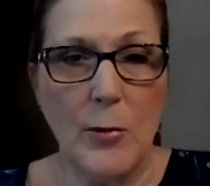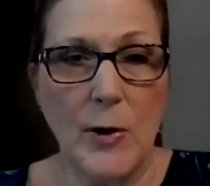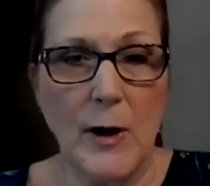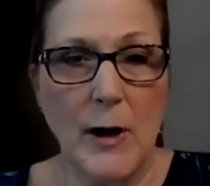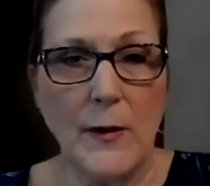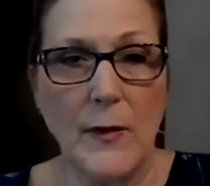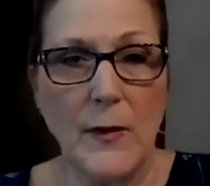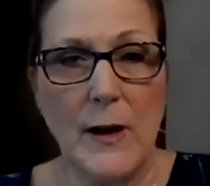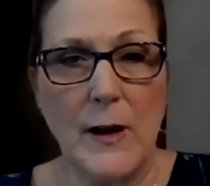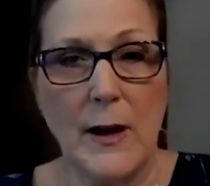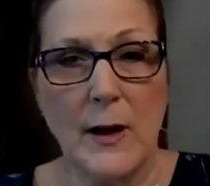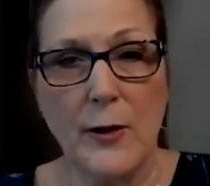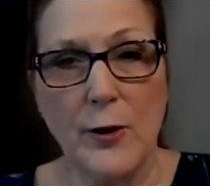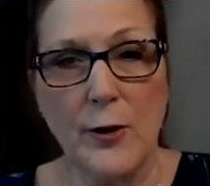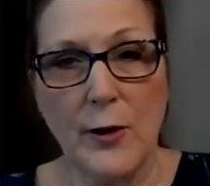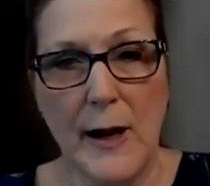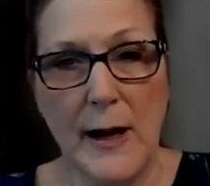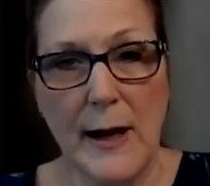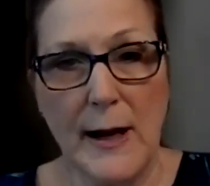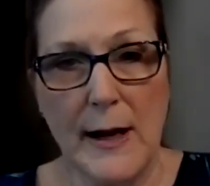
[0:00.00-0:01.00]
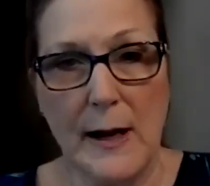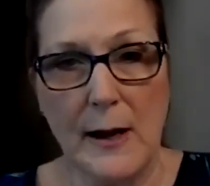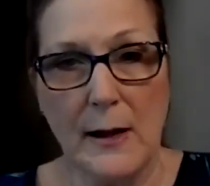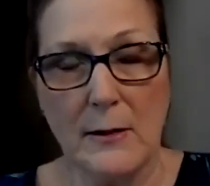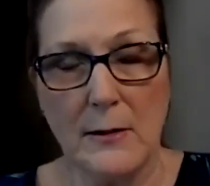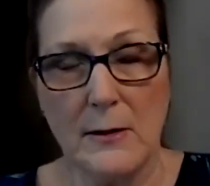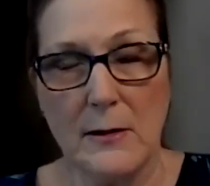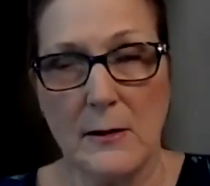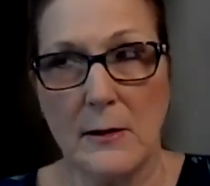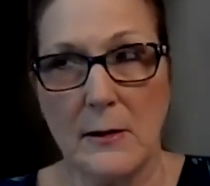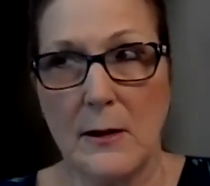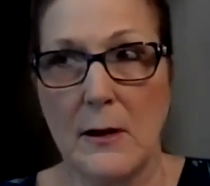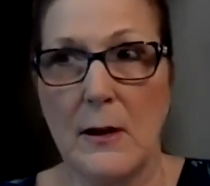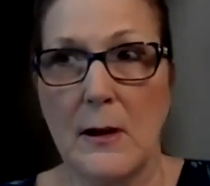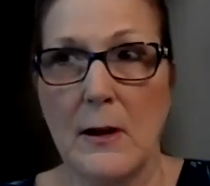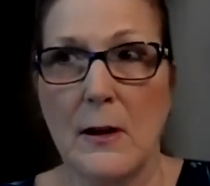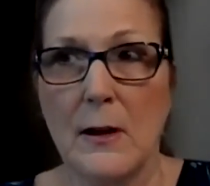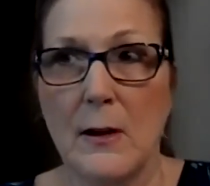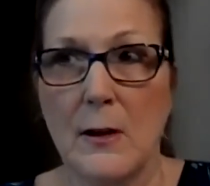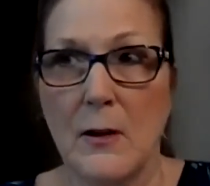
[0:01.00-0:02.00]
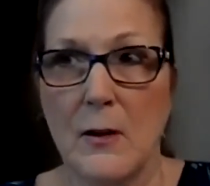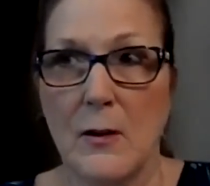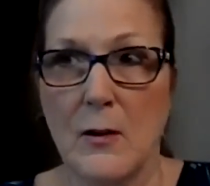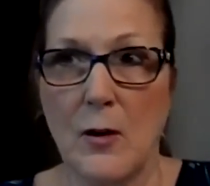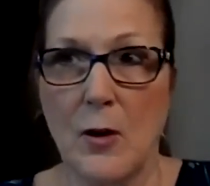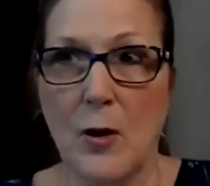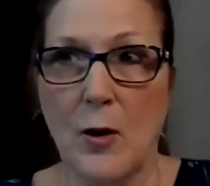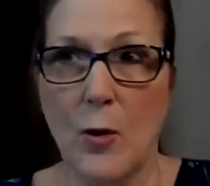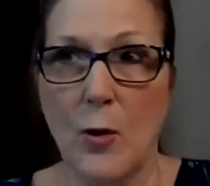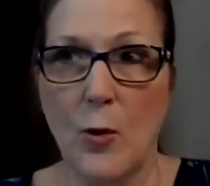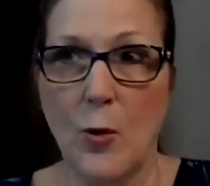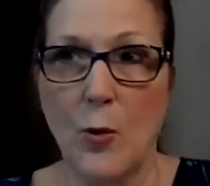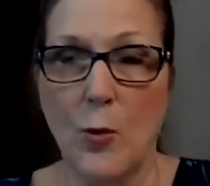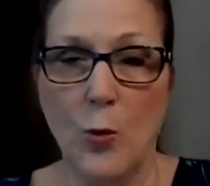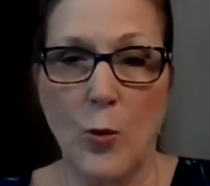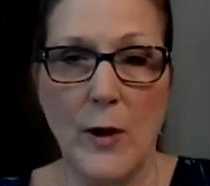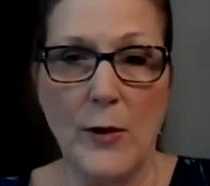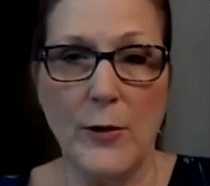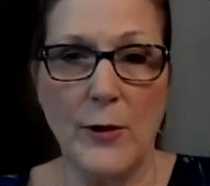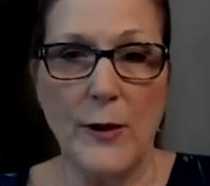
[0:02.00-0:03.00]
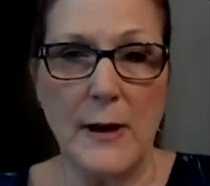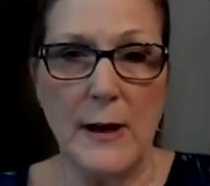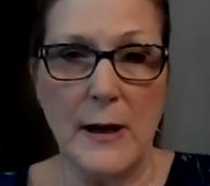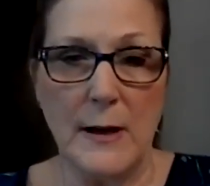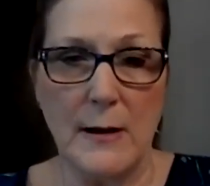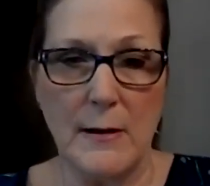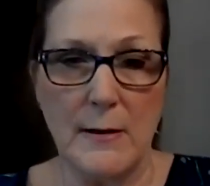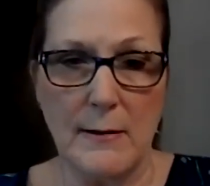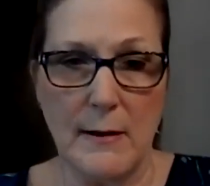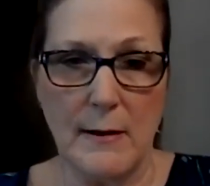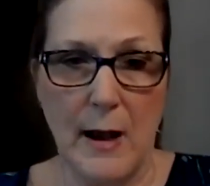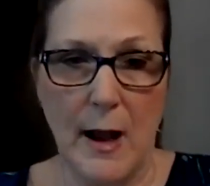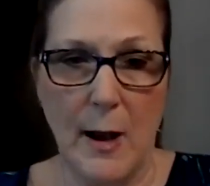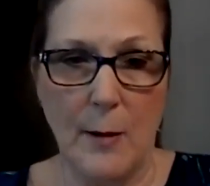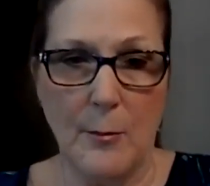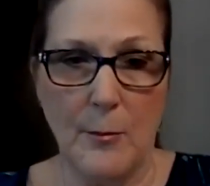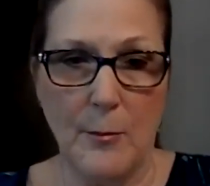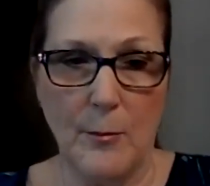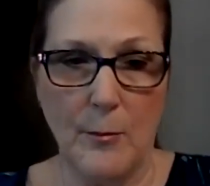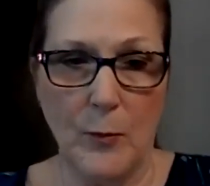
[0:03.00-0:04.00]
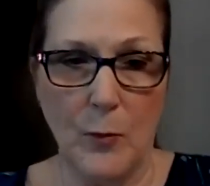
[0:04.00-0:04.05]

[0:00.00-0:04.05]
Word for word: But on the other hand, so with an ESOP,